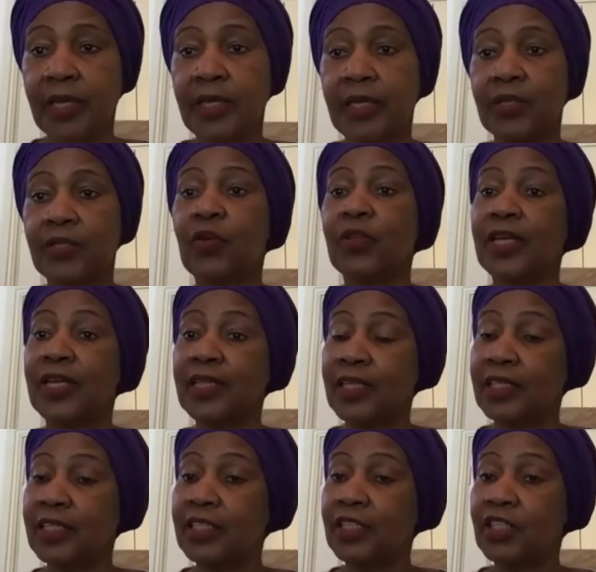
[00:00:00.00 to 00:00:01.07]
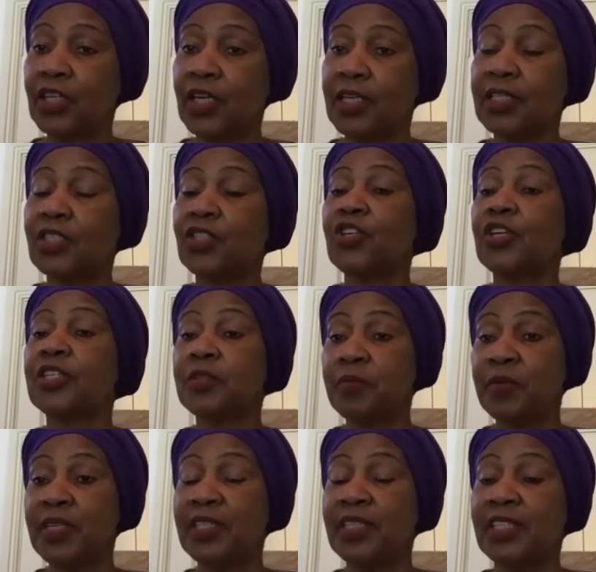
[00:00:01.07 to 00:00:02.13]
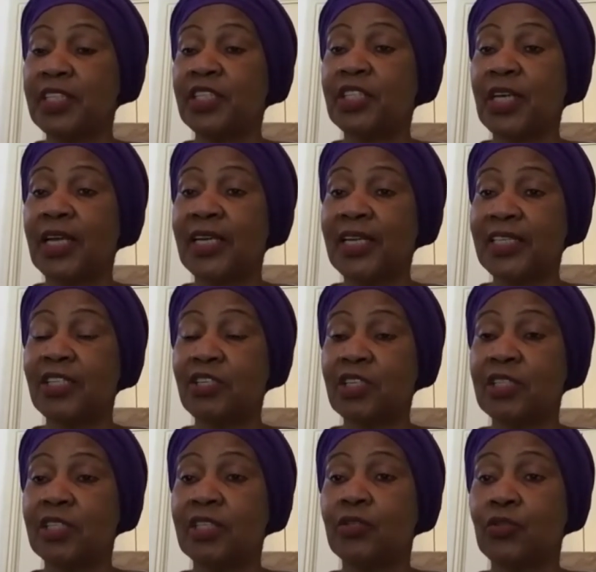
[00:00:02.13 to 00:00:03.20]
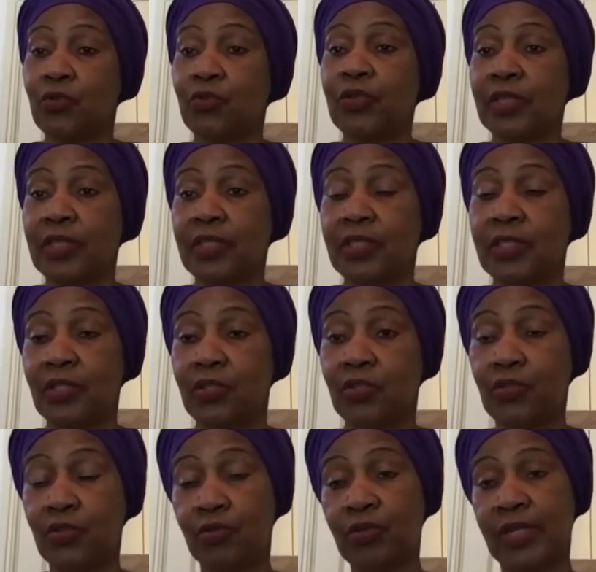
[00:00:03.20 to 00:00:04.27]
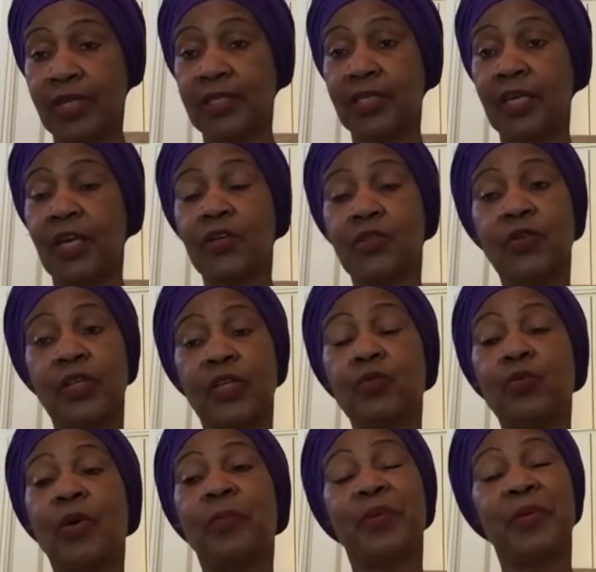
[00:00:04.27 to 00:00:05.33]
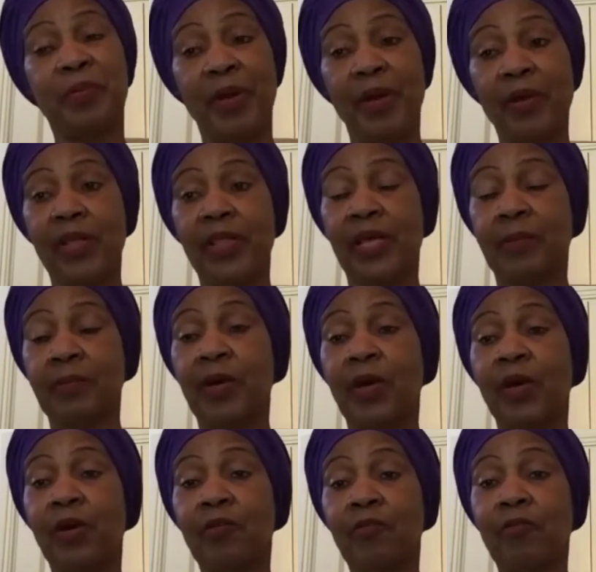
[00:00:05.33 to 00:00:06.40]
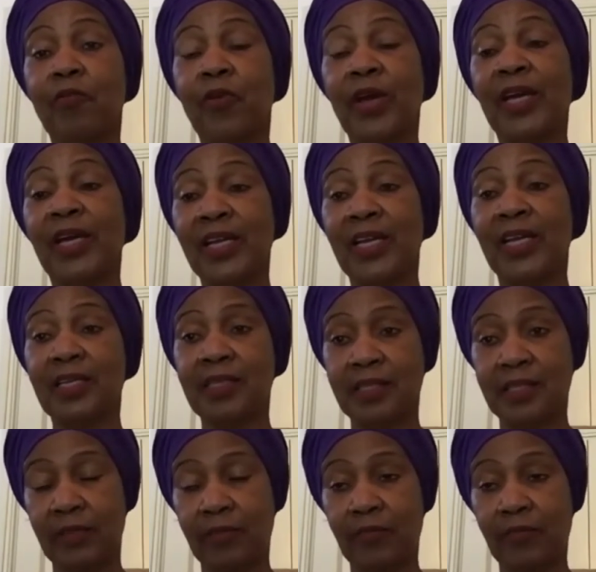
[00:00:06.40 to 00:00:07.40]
so that the teachers transmit digital literacy to the students so that we are preparing them for a realistic